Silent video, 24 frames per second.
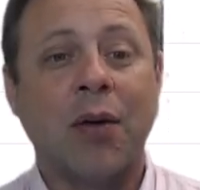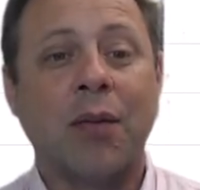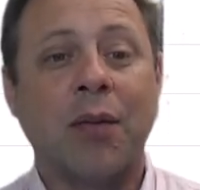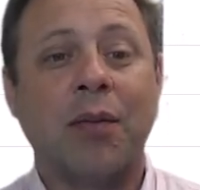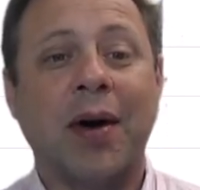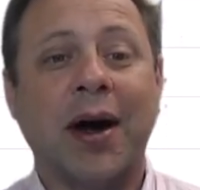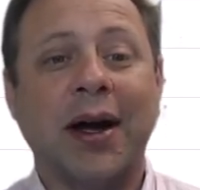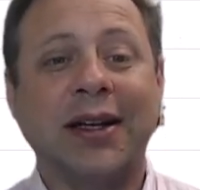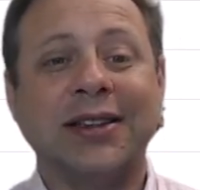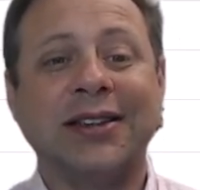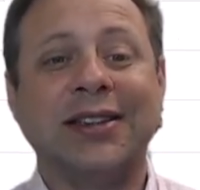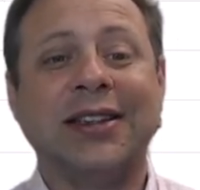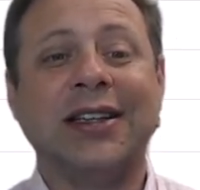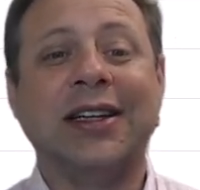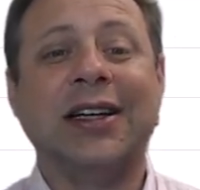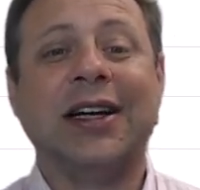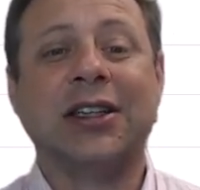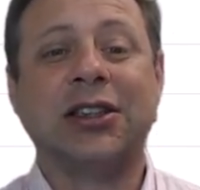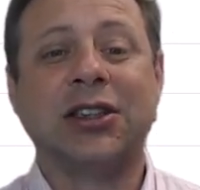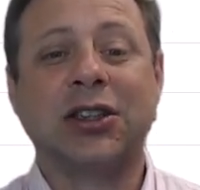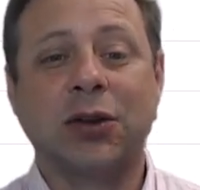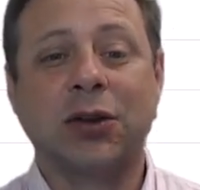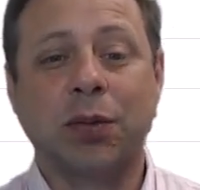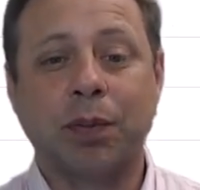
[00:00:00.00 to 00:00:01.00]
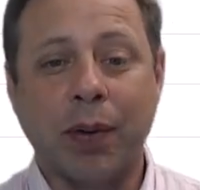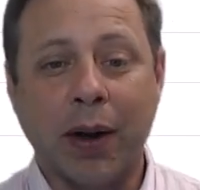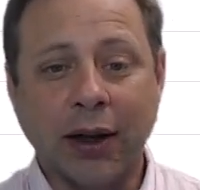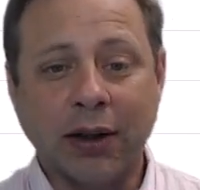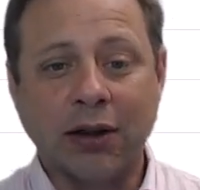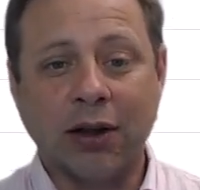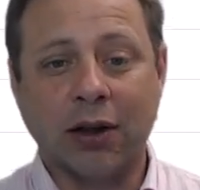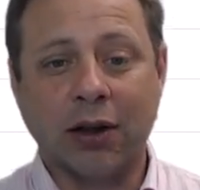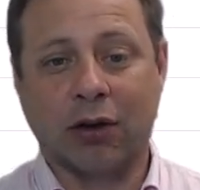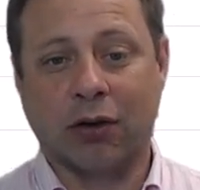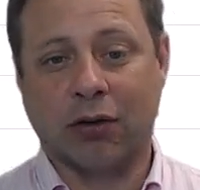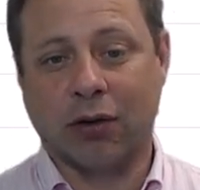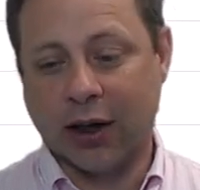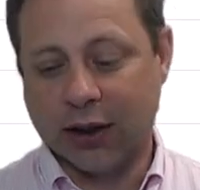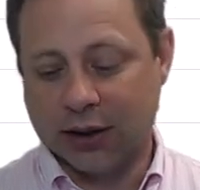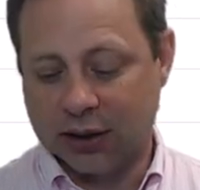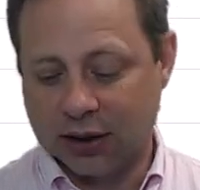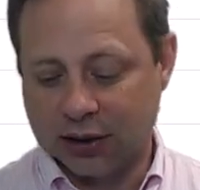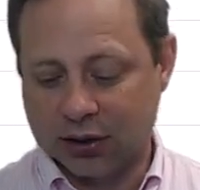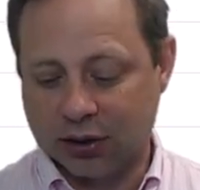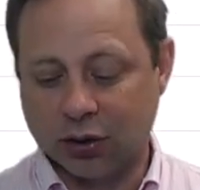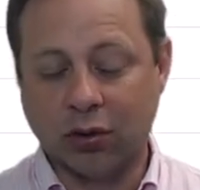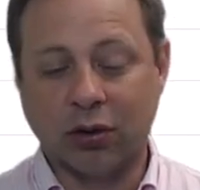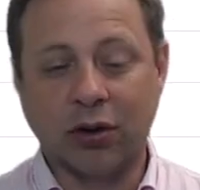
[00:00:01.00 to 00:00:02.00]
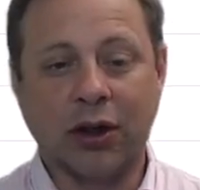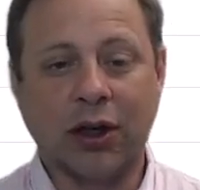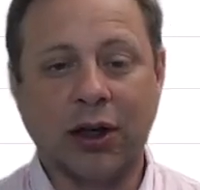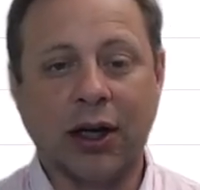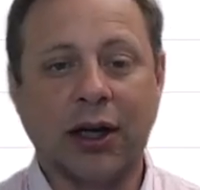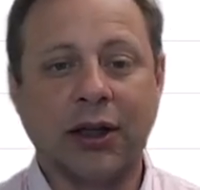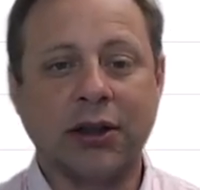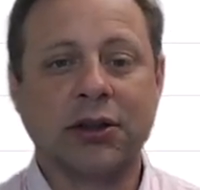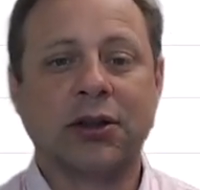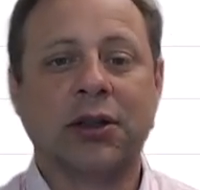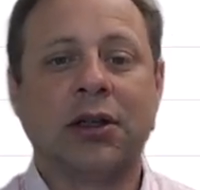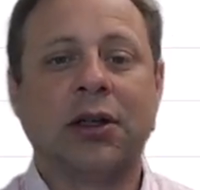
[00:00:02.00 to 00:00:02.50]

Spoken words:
minus the expected grade the student gets,